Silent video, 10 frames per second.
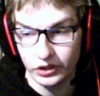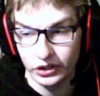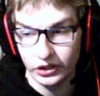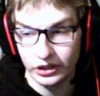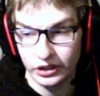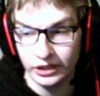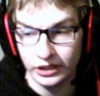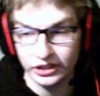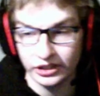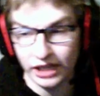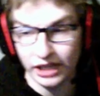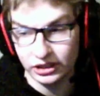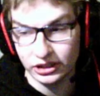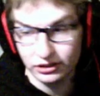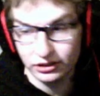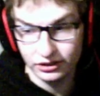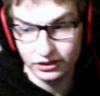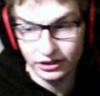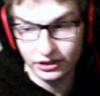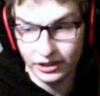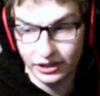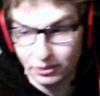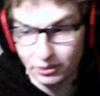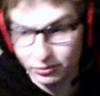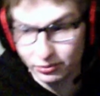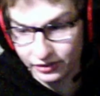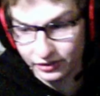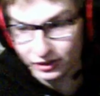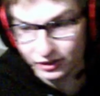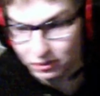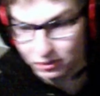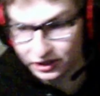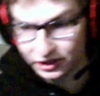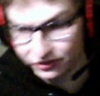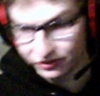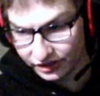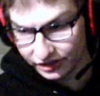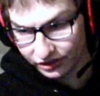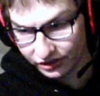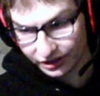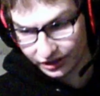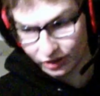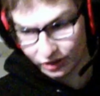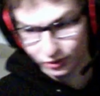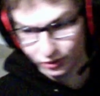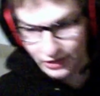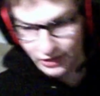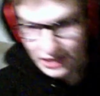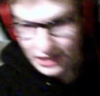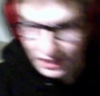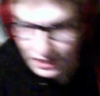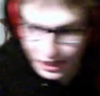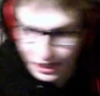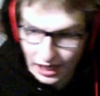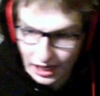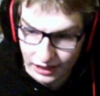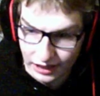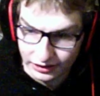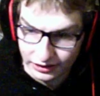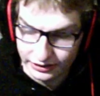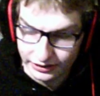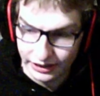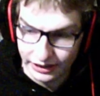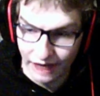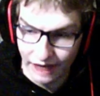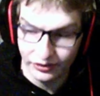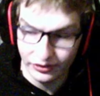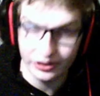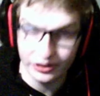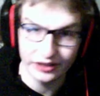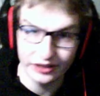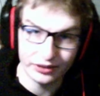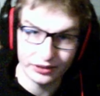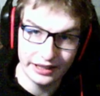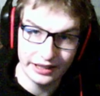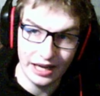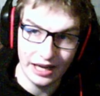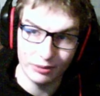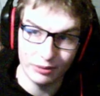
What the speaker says: this is actually a very depressing video, I know. I feel it right now, but,